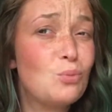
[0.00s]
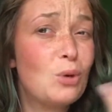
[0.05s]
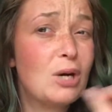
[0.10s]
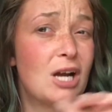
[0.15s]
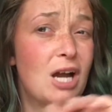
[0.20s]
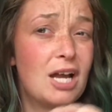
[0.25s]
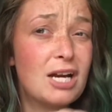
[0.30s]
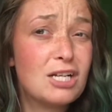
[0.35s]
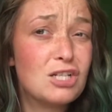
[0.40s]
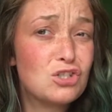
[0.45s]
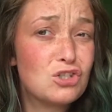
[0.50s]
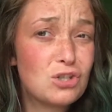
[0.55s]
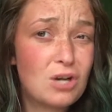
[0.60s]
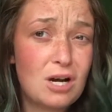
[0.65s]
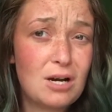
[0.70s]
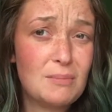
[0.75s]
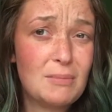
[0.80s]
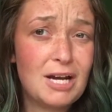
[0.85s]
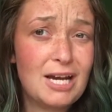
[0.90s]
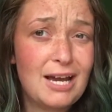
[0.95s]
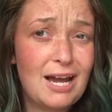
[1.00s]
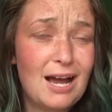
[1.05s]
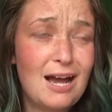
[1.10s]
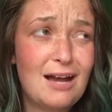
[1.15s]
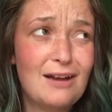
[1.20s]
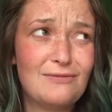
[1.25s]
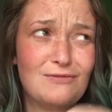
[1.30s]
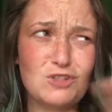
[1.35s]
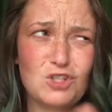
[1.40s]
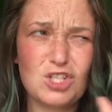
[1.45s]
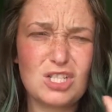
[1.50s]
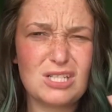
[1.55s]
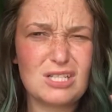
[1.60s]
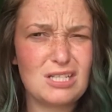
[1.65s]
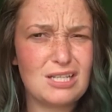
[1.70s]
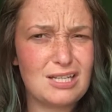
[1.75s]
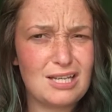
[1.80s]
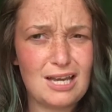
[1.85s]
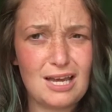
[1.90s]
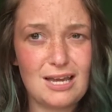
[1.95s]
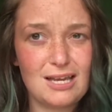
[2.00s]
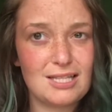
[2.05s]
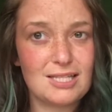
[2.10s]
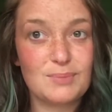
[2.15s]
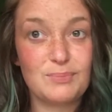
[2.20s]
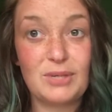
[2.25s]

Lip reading: what kind of job I have just in case,